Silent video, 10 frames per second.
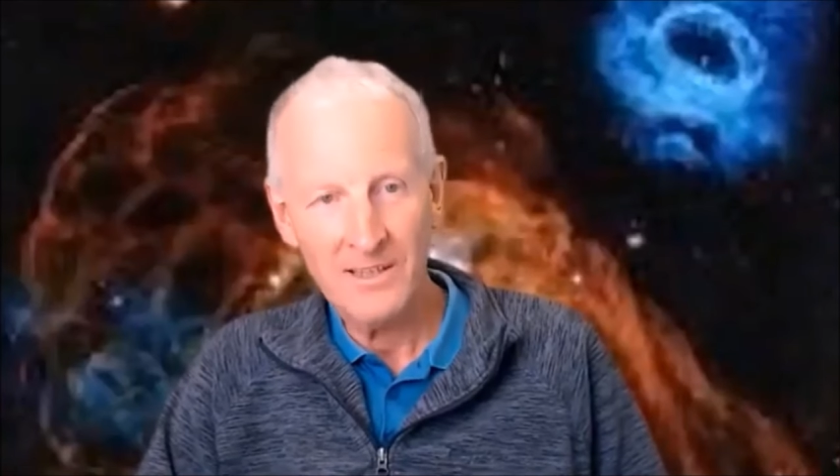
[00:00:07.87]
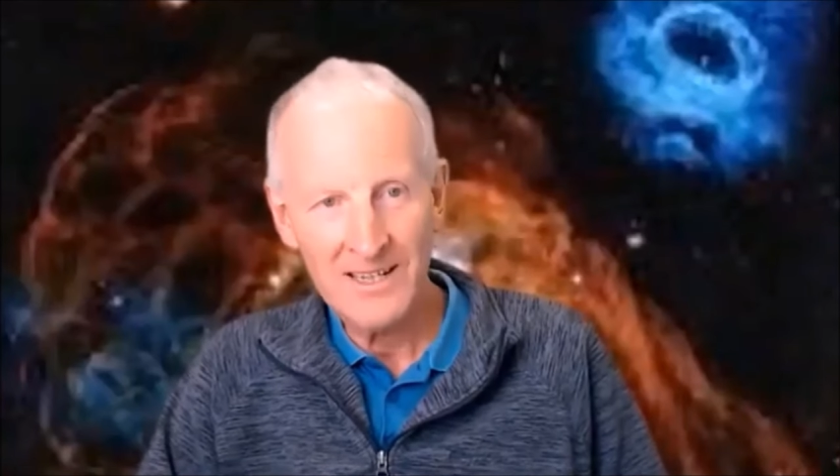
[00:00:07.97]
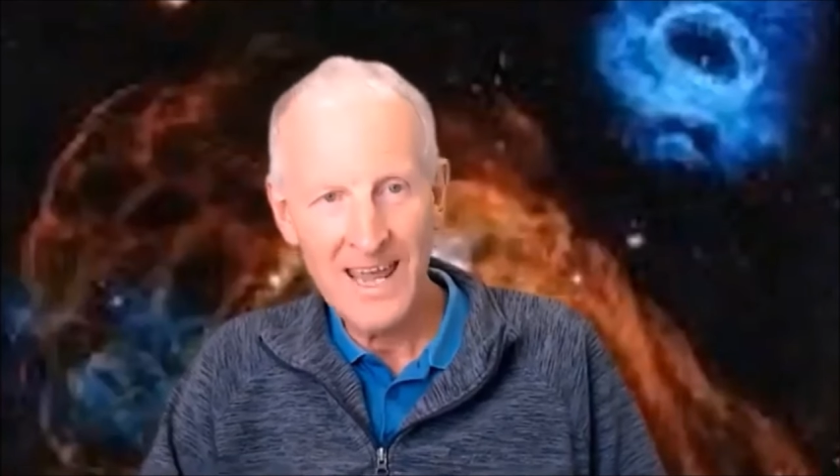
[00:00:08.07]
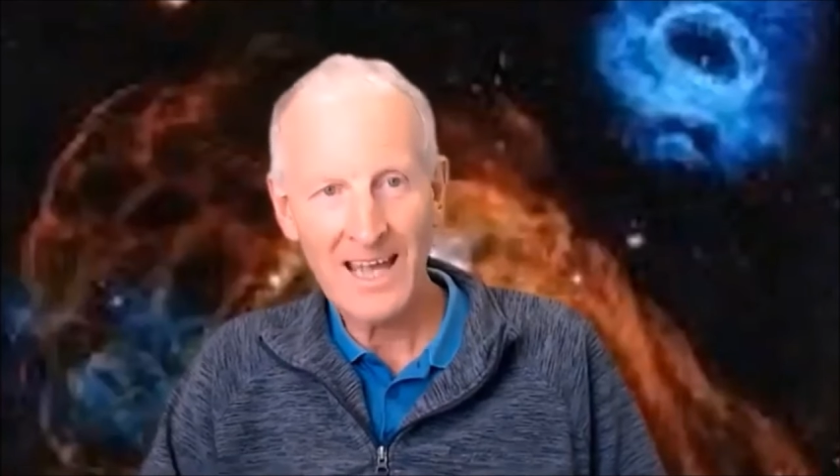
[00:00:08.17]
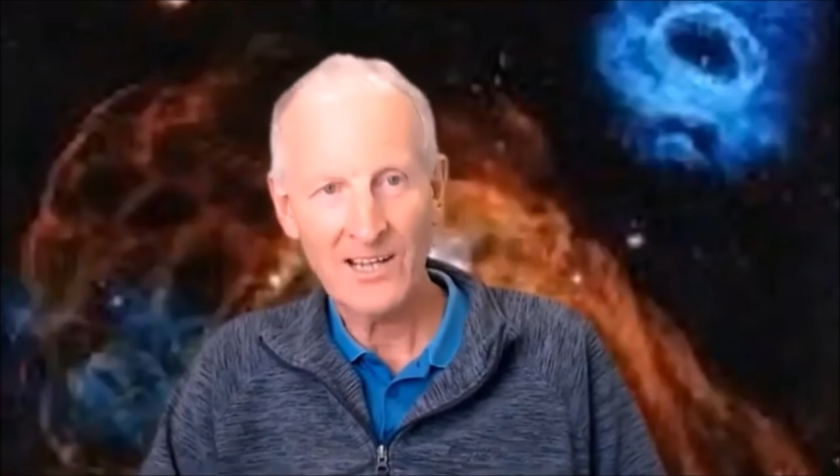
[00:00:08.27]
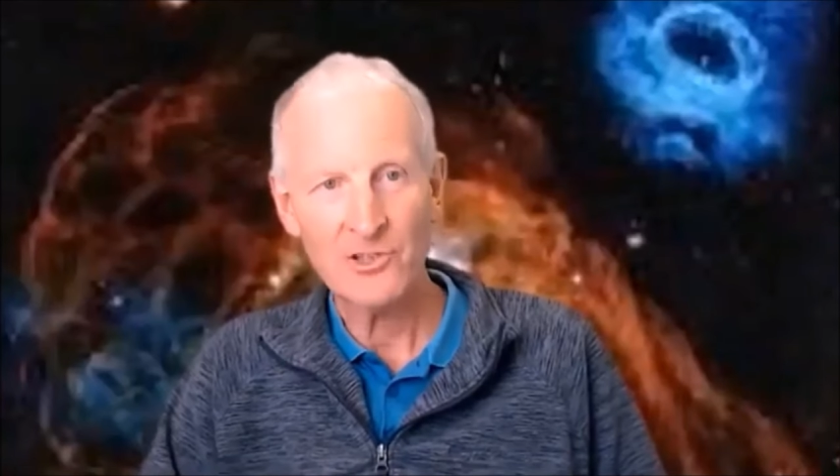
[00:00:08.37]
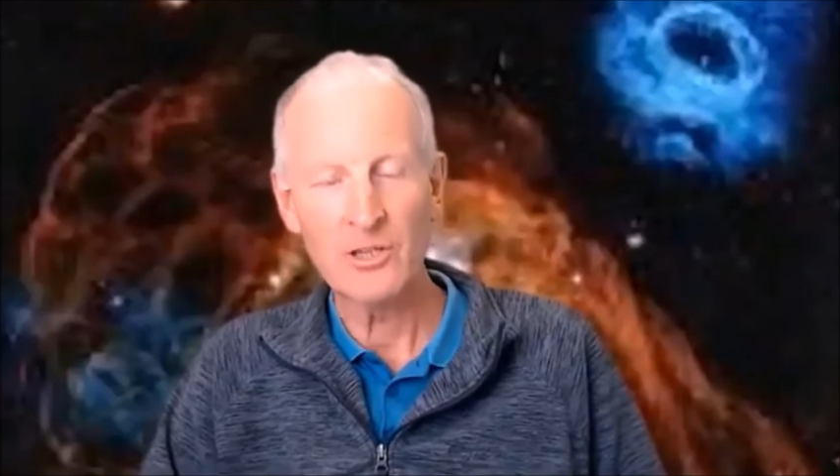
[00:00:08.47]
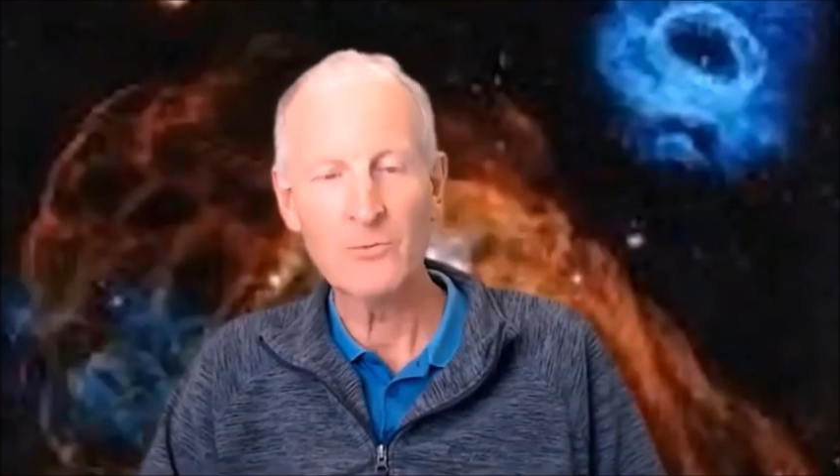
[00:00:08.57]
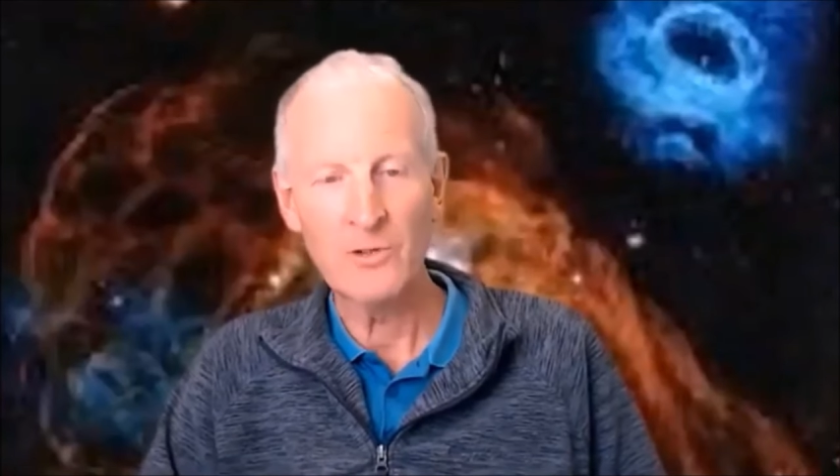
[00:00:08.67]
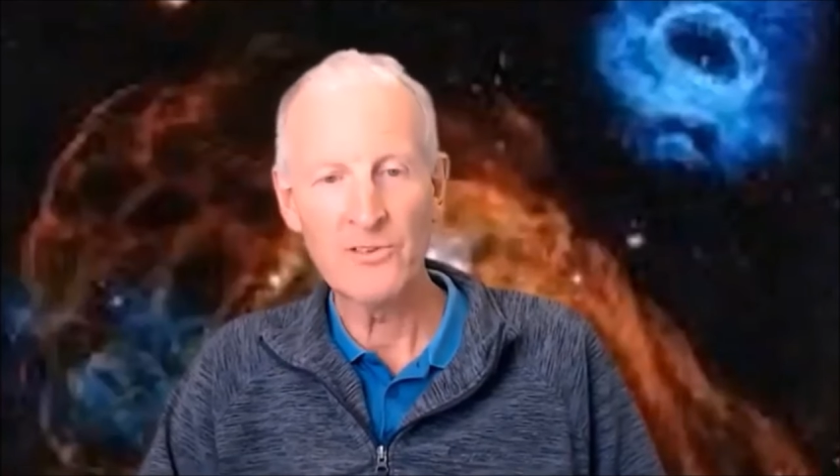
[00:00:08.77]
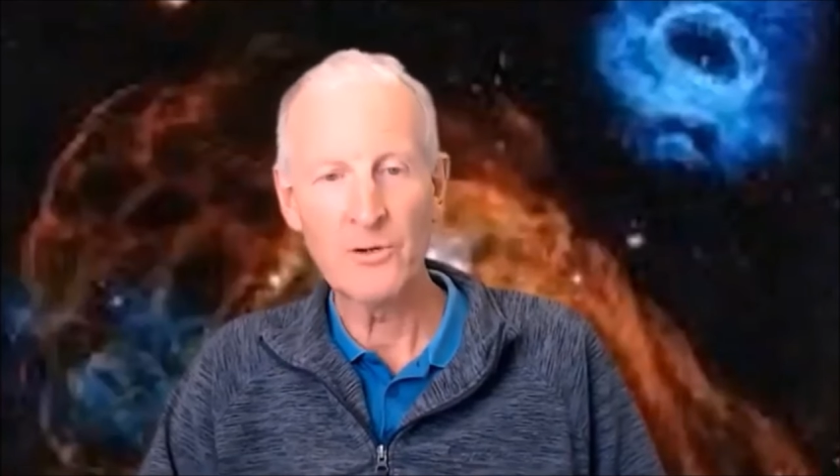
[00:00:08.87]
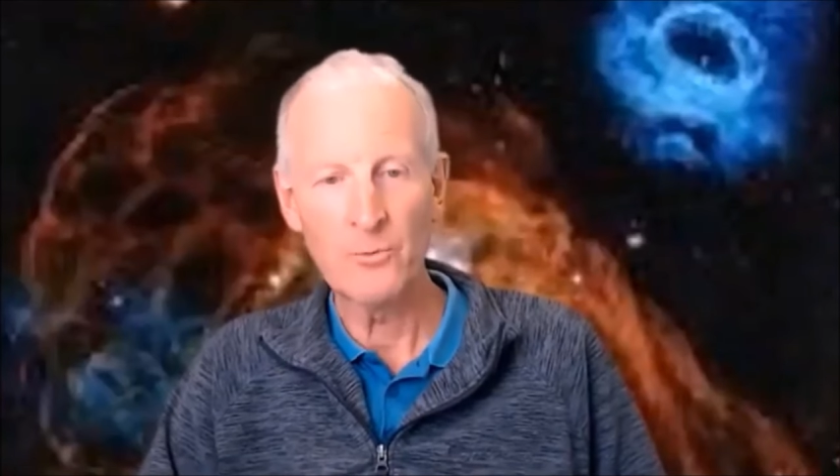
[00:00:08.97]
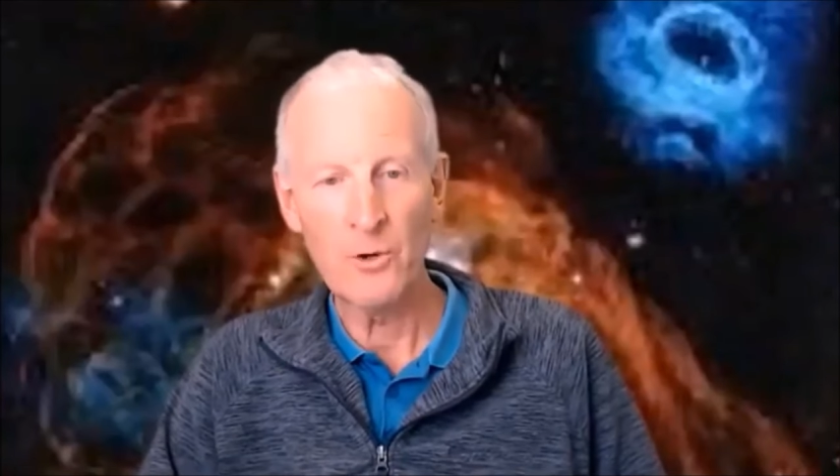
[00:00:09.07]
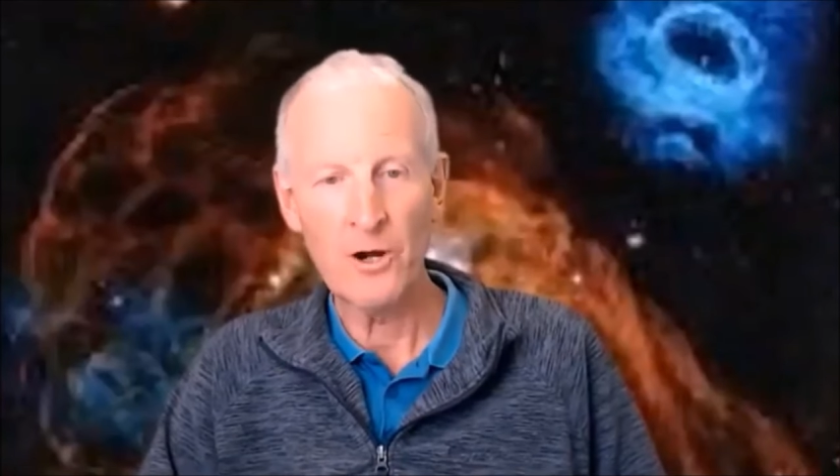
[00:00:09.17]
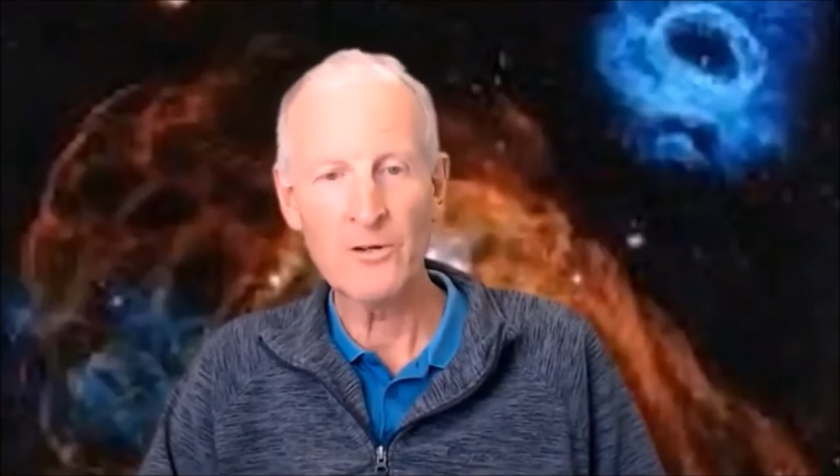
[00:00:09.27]
connection with the
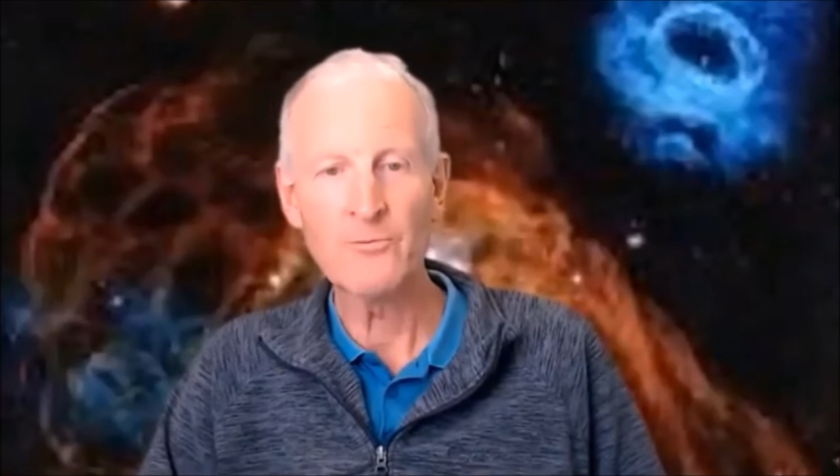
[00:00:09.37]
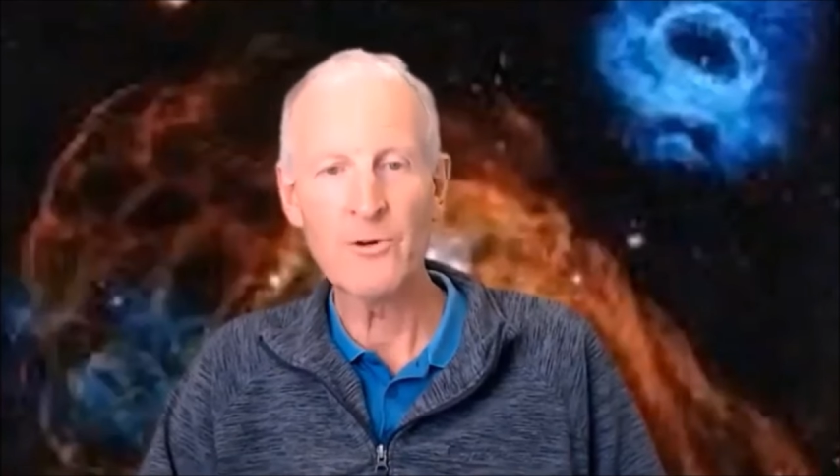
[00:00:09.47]
word